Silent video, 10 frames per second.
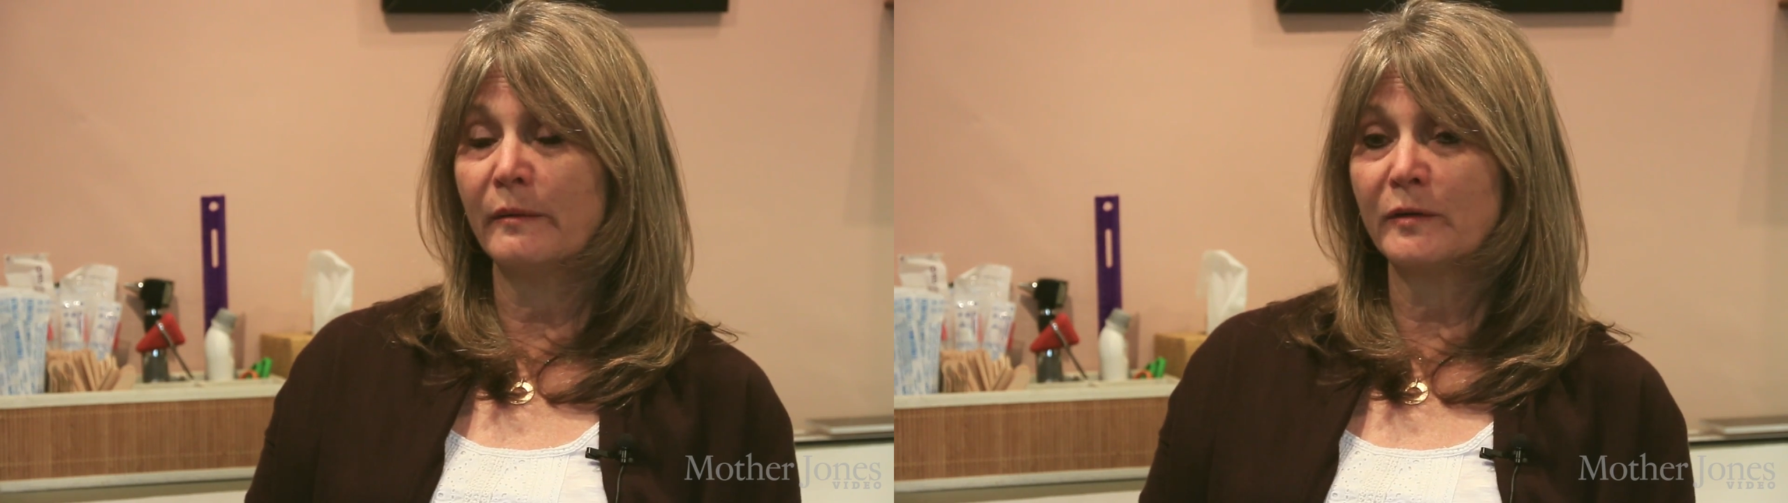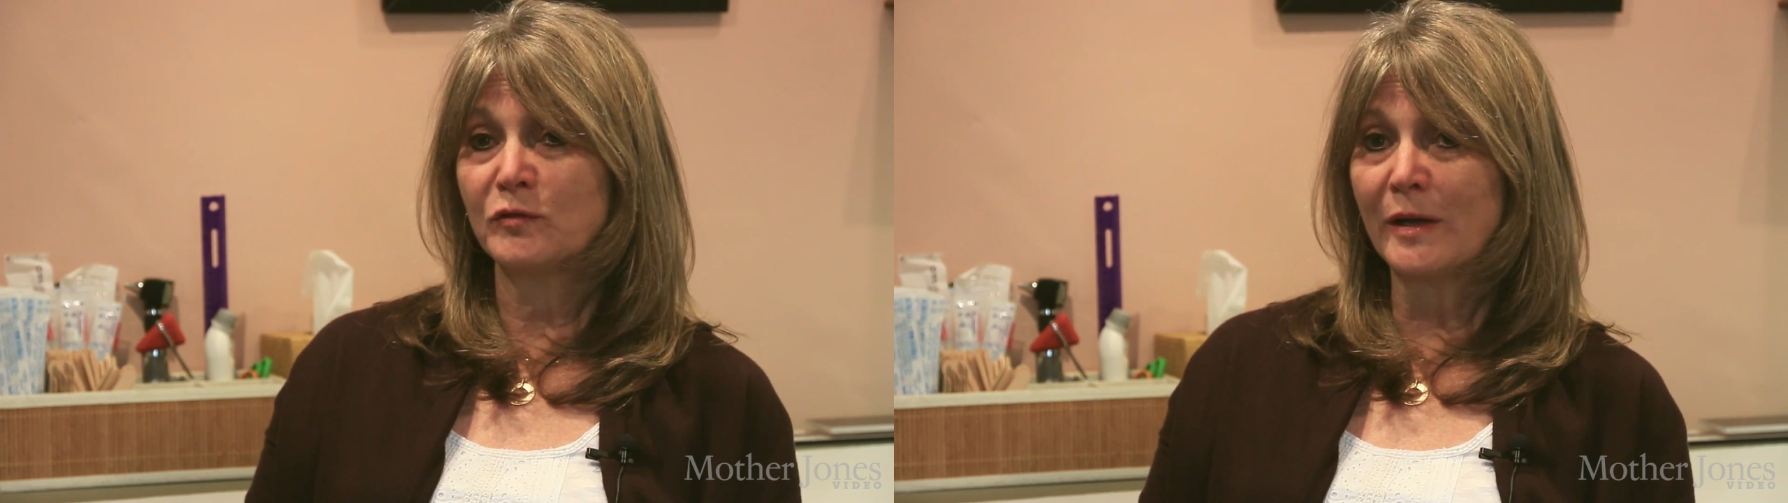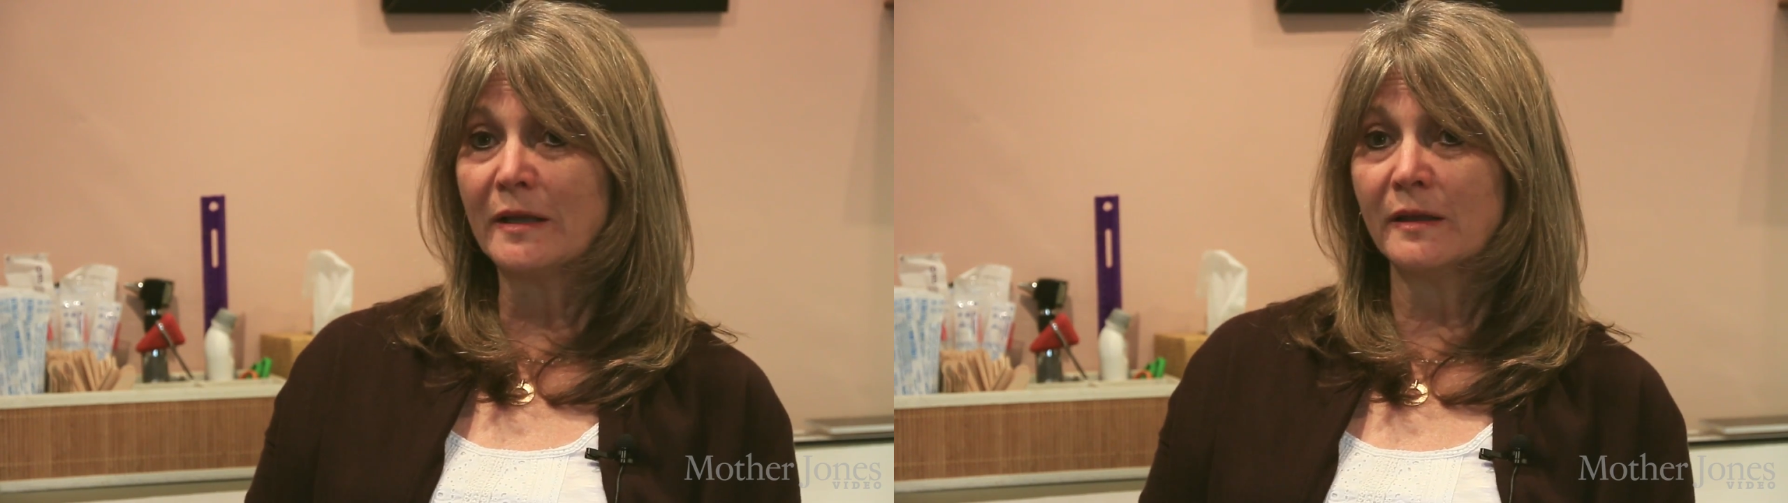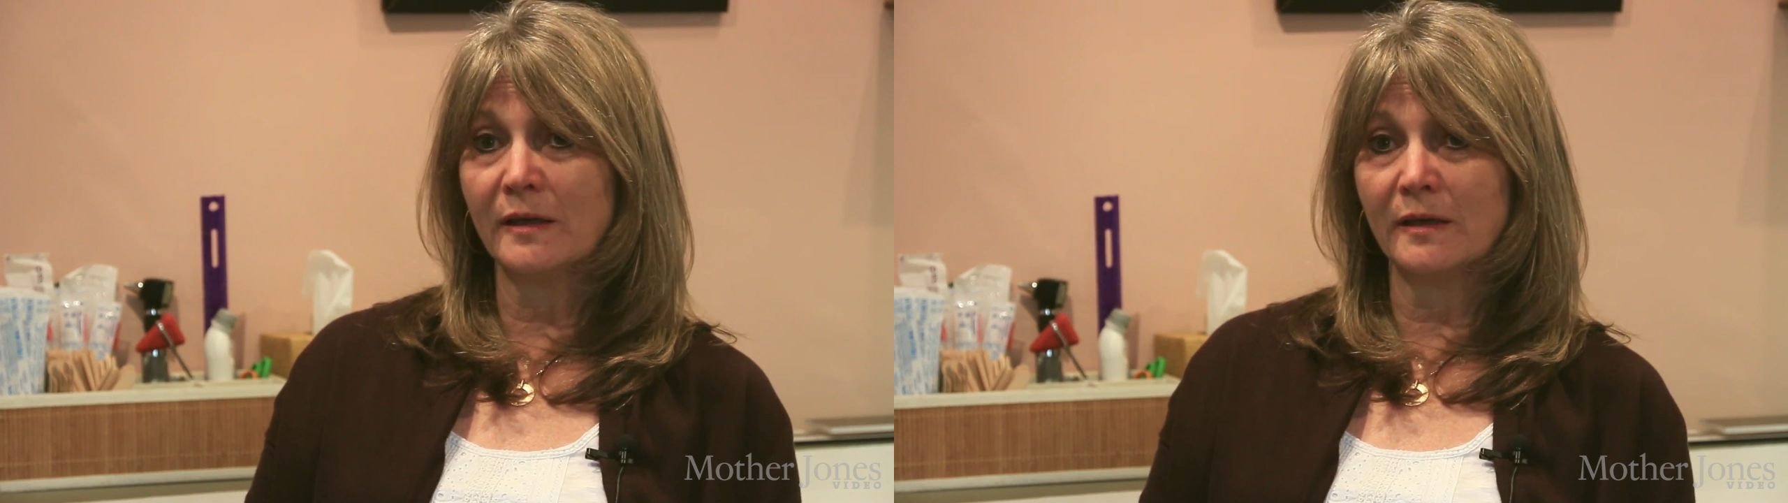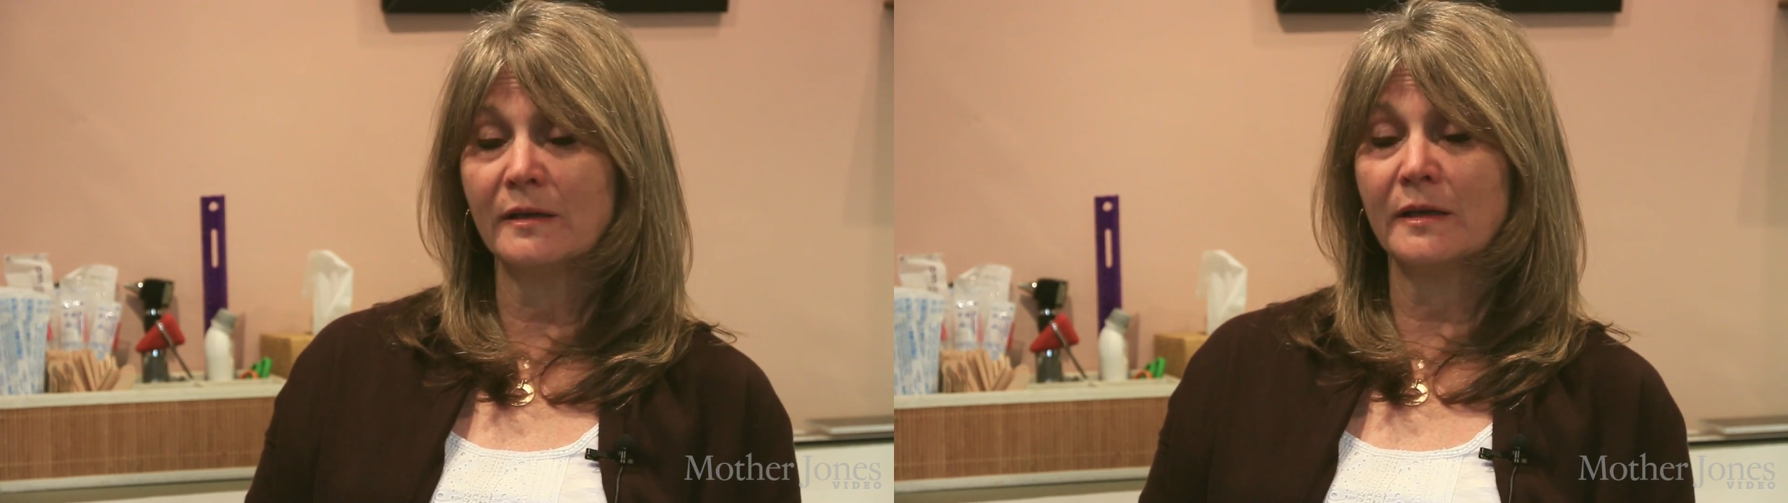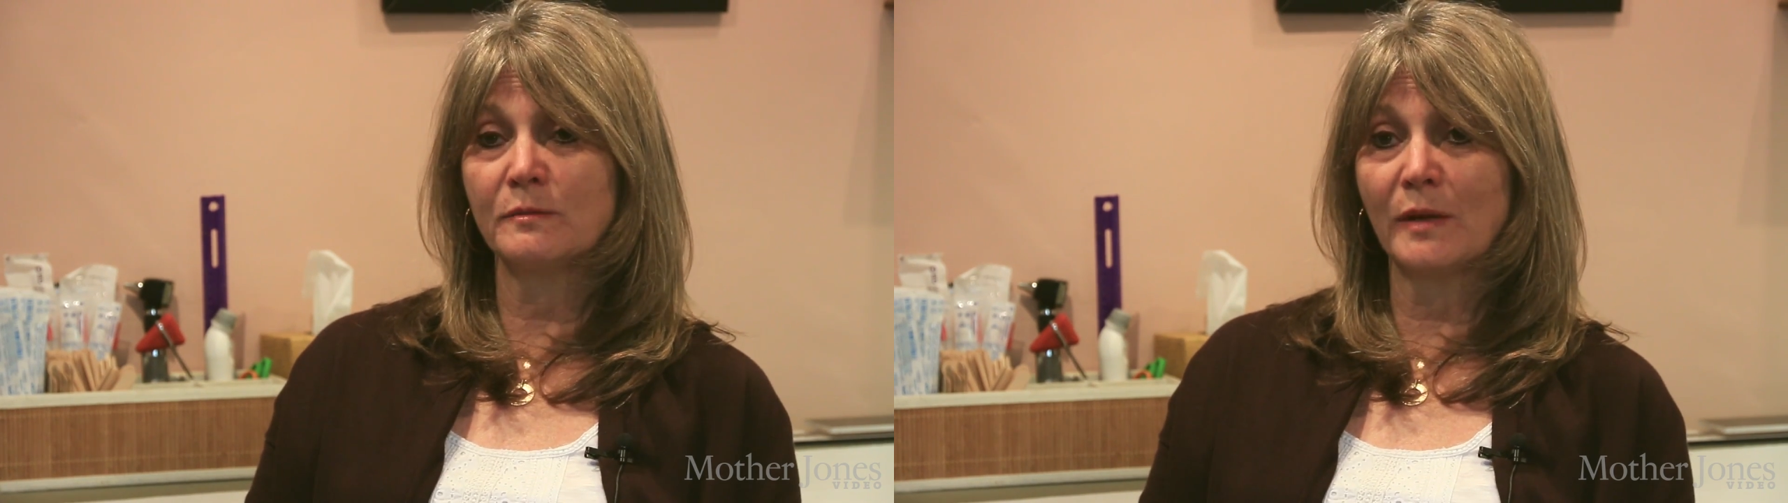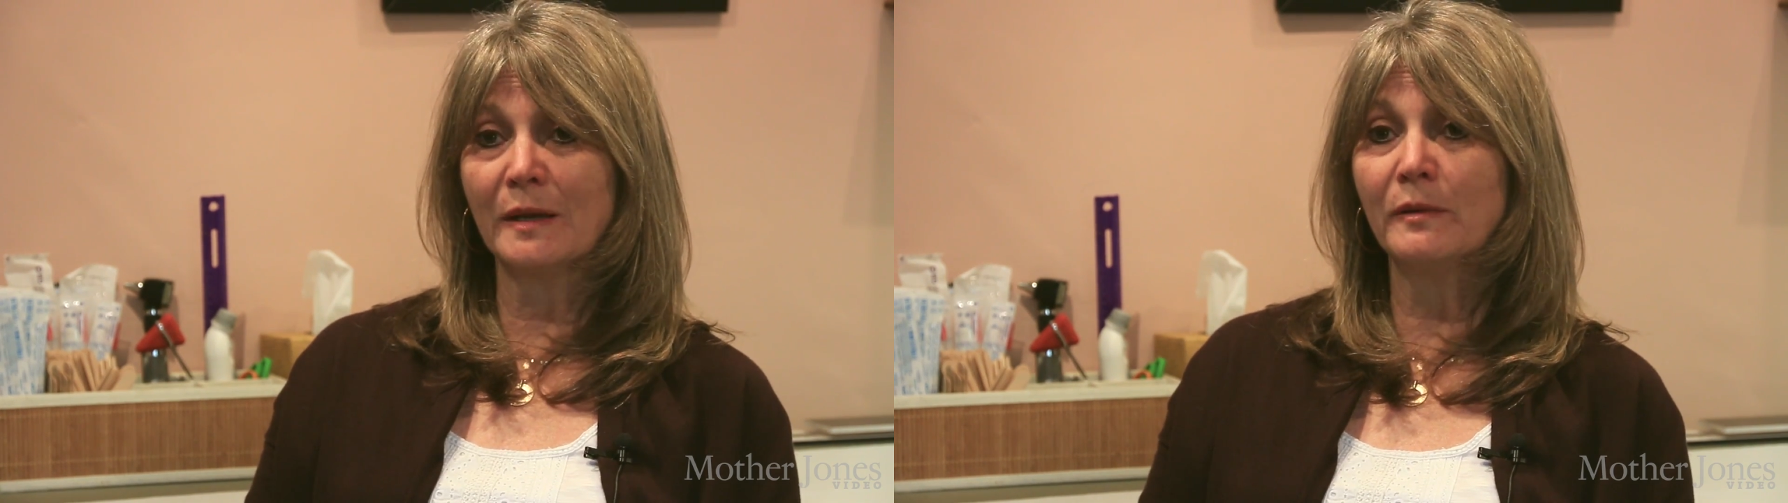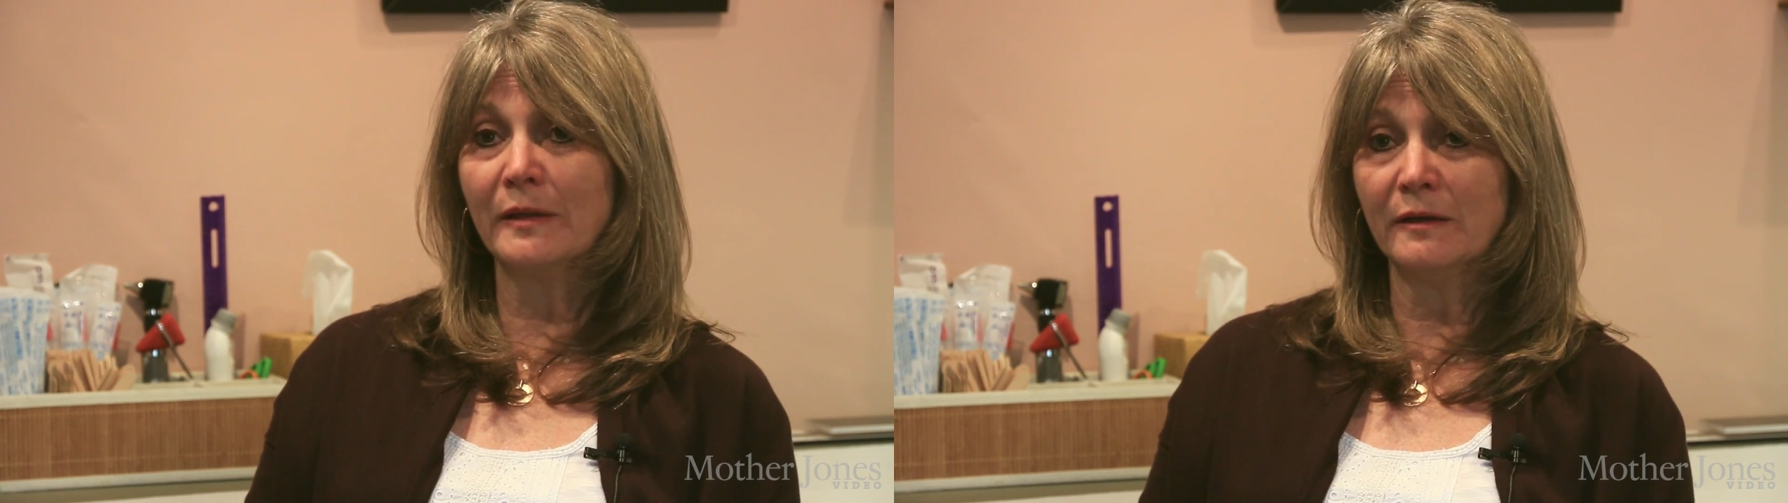strengthen it, is my
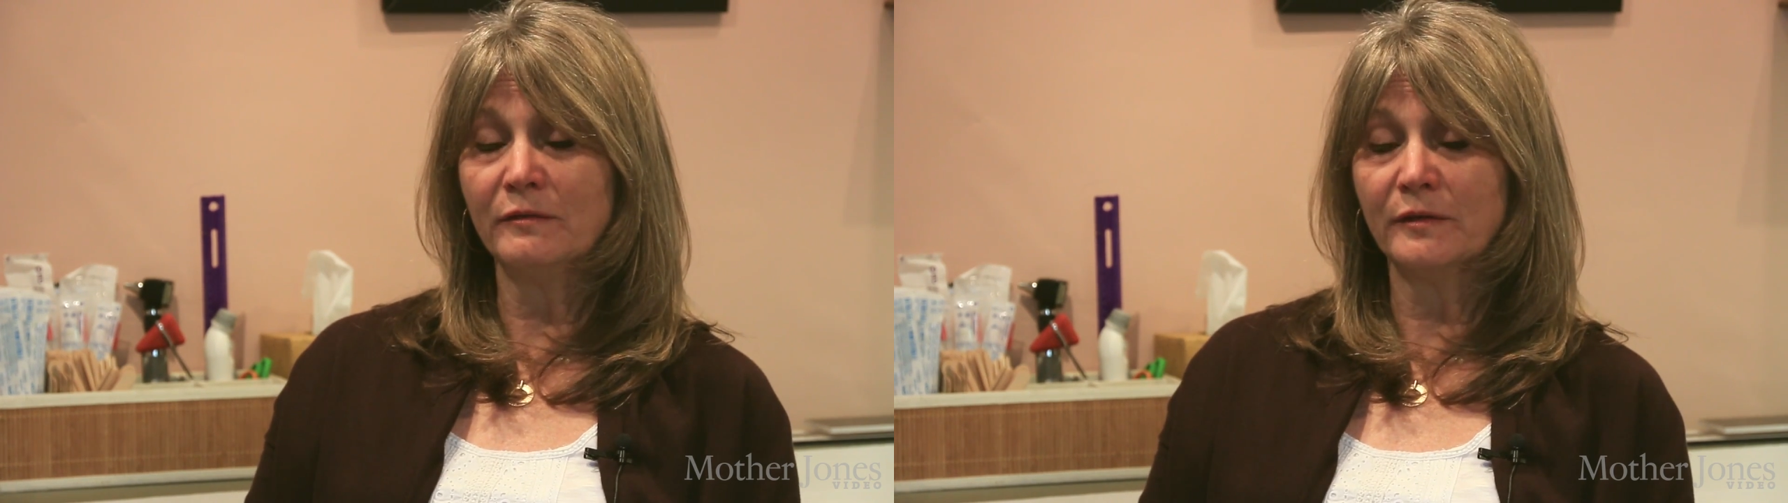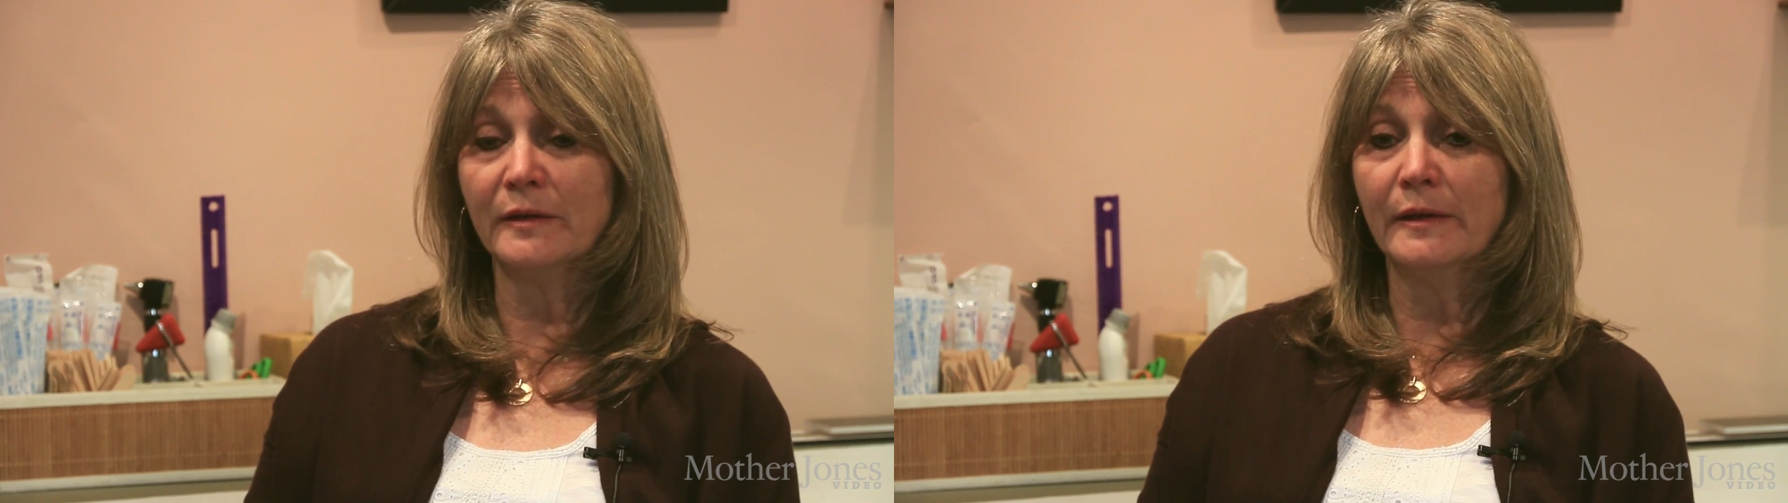belief.